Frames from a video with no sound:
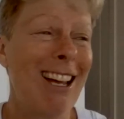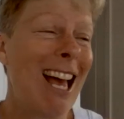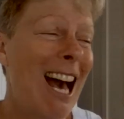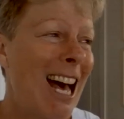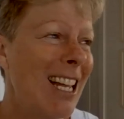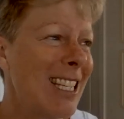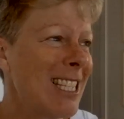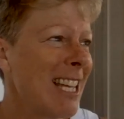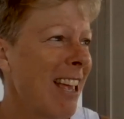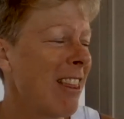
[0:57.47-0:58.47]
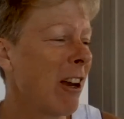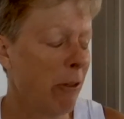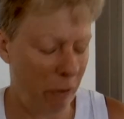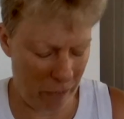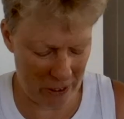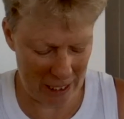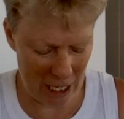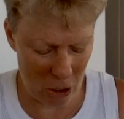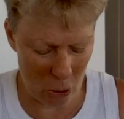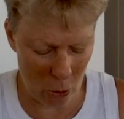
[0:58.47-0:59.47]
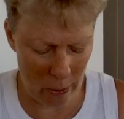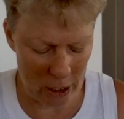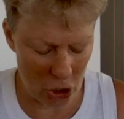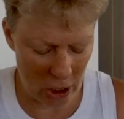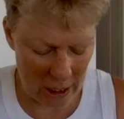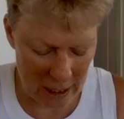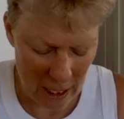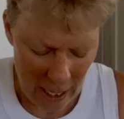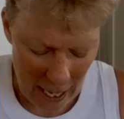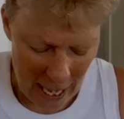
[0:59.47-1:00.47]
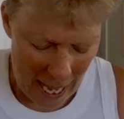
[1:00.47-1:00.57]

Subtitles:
I heart to say that I've seen your questions